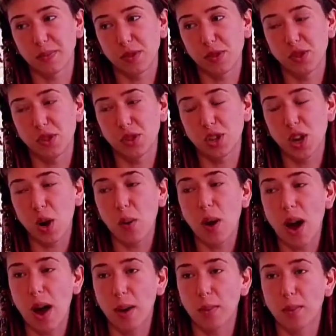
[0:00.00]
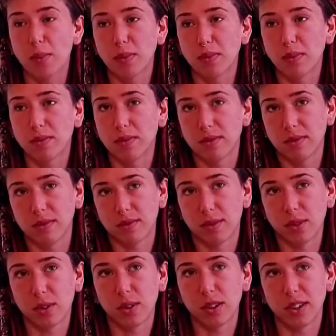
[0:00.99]
show up
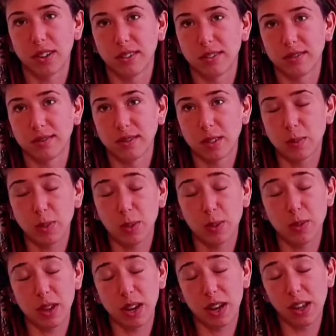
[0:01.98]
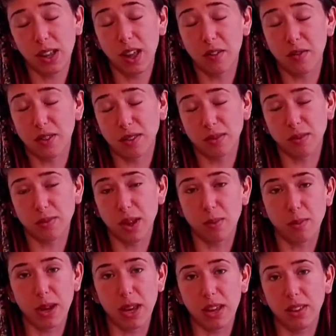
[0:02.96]
for the people that I love
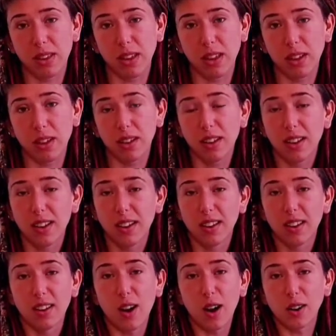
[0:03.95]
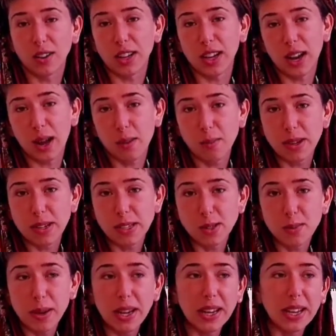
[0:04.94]
and make the art that I'm meant
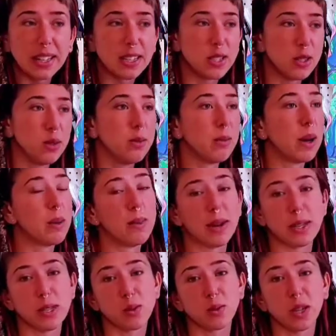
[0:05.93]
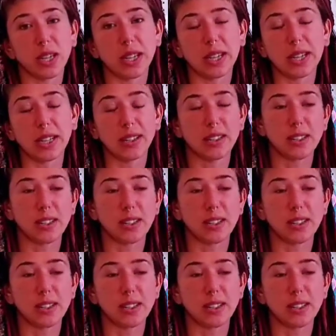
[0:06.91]
to make and do my best work.